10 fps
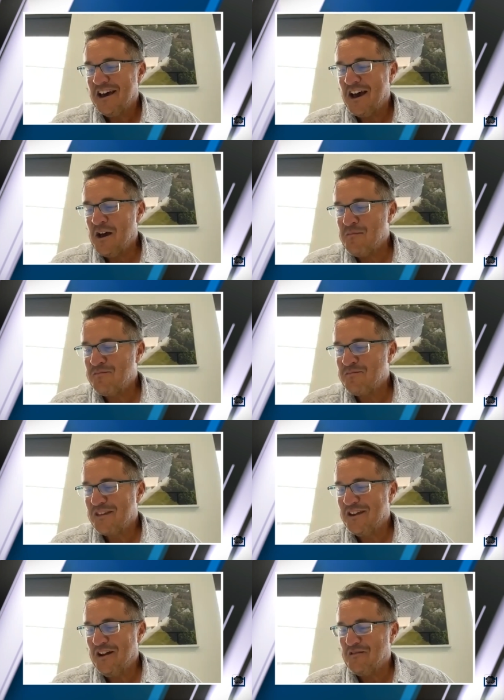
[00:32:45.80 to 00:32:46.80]
um,
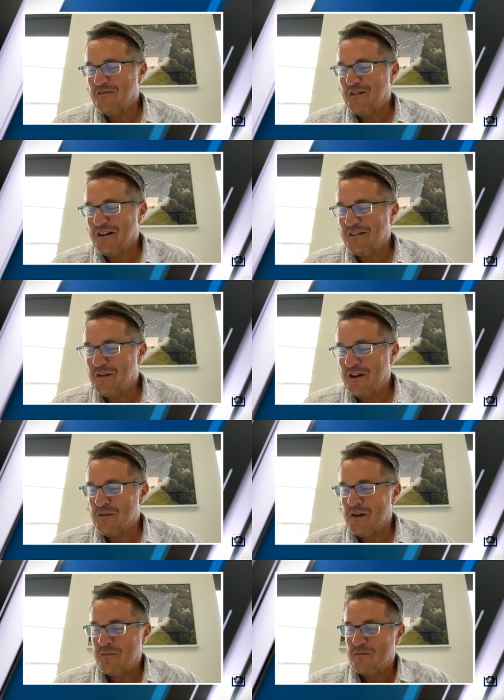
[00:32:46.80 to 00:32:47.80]
you know one of one
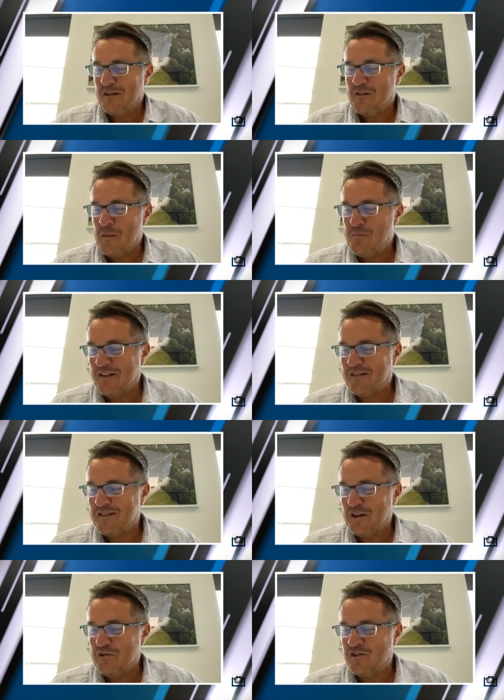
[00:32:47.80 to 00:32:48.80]
of my one of our best
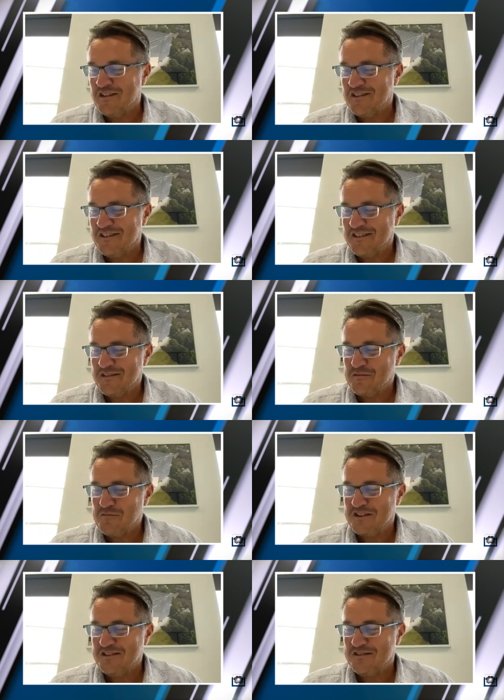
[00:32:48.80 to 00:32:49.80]
solutions,
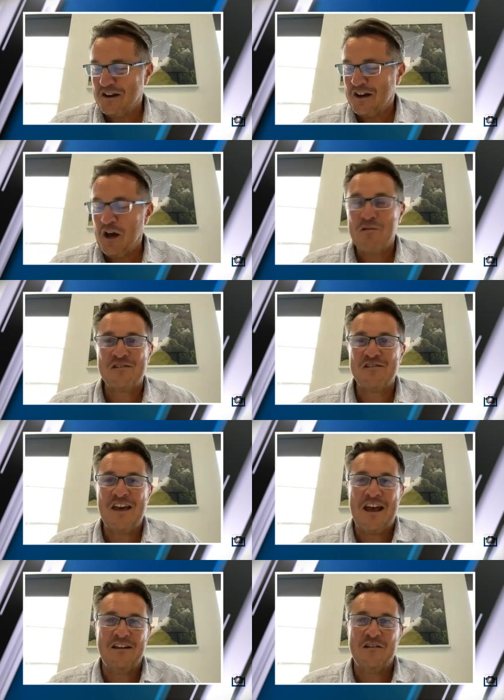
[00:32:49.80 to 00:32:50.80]
which is the lowest
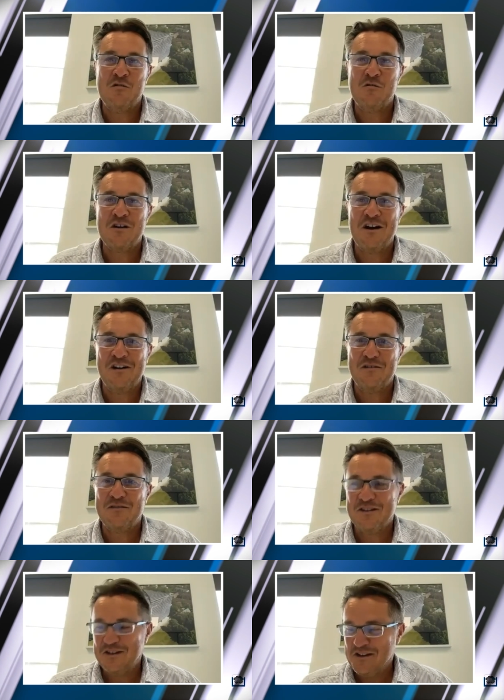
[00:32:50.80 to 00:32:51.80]
technical kind
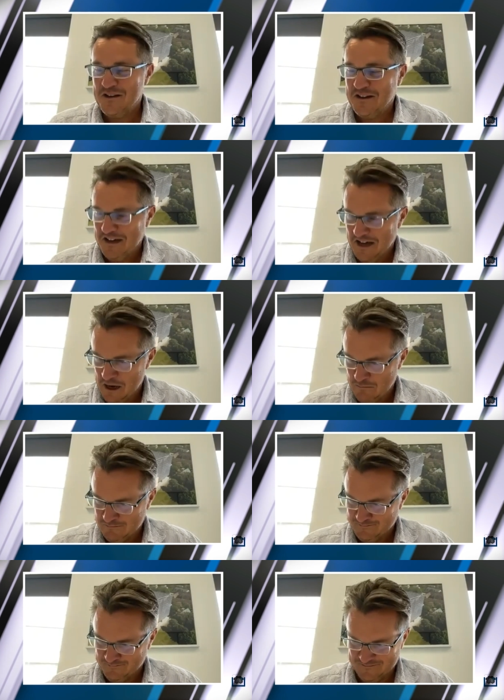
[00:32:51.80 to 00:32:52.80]
of
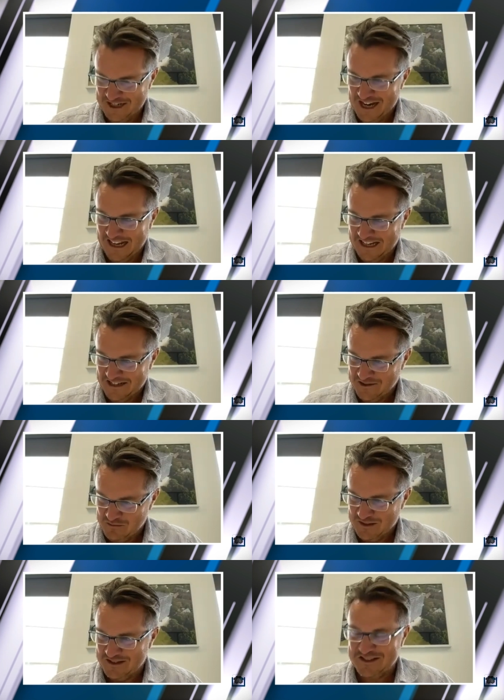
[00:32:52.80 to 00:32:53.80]
um,
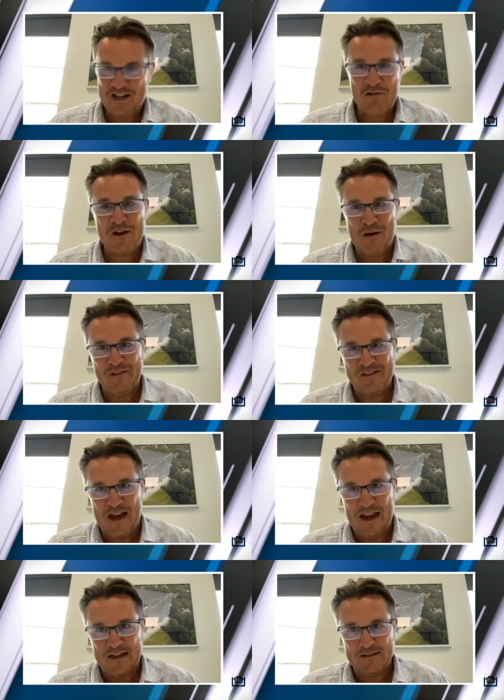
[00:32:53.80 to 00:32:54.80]
challenge, was serial number
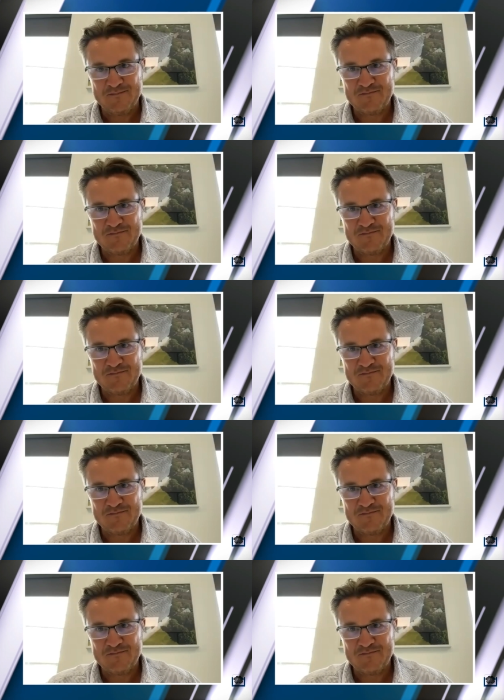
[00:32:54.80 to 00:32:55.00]
scanning.